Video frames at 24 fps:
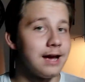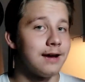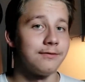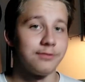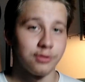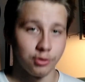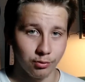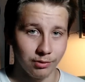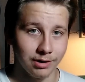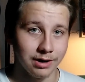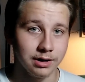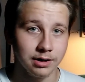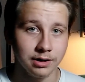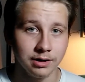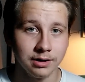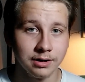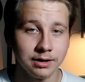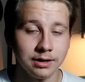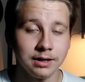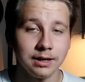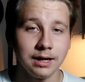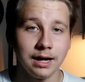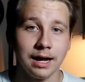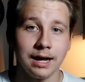everywhere.
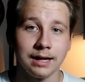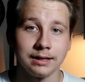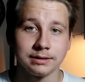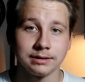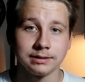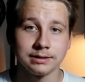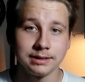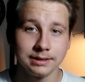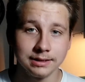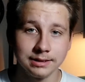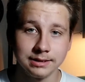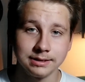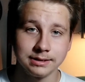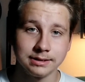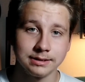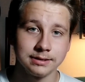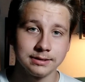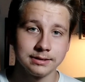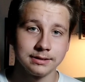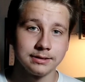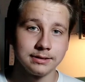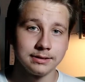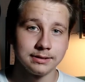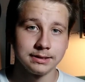And
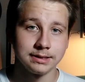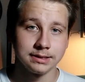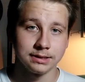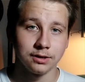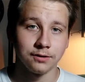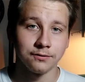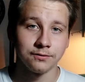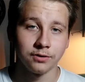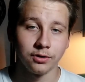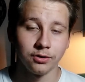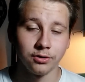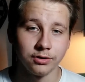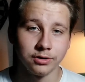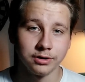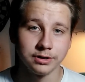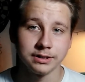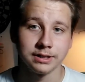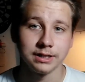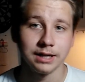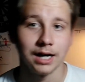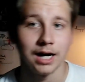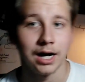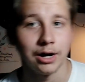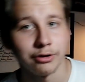this is of
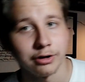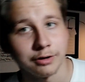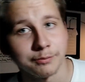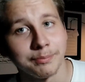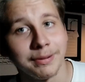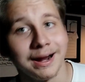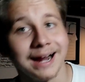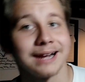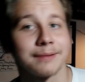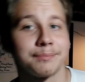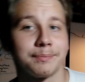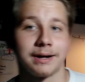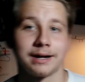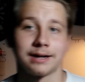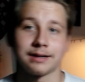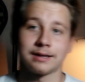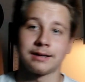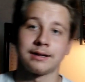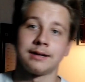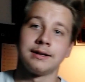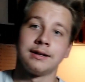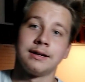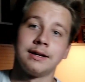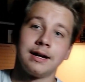course our
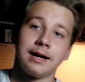backpack.